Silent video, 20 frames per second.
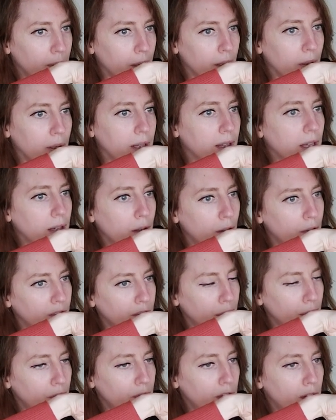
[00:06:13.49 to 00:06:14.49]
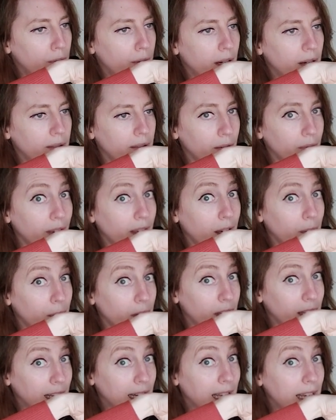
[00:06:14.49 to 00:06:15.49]
And then after a few rounds of that, I'm
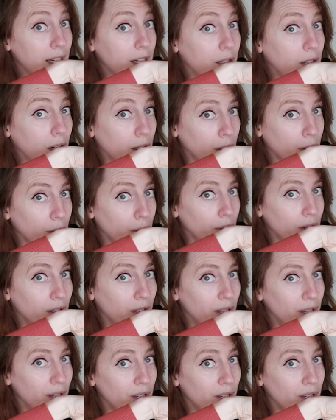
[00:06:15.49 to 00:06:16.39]
going to let go